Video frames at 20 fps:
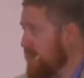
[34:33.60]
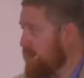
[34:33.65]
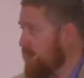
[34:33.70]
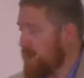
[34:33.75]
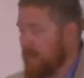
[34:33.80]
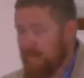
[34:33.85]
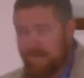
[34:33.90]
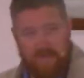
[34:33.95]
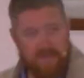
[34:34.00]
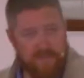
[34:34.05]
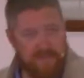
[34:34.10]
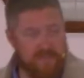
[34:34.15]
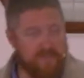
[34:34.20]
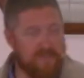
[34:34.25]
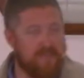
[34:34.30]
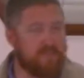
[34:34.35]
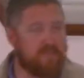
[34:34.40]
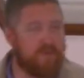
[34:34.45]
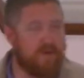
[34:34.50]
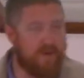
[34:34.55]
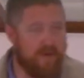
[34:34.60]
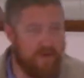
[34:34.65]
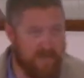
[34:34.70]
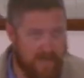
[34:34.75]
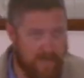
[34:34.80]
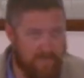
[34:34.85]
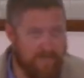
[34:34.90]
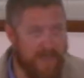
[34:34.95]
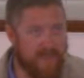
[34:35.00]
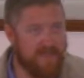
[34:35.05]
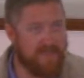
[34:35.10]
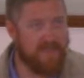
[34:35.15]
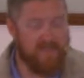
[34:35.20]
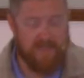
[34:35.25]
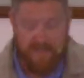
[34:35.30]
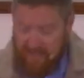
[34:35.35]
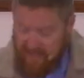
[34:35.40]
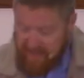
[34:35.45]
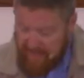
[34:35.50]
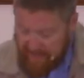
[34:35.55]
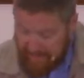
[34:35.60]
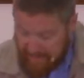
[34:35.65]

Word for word: whatever your decision tomorrow, come back to this.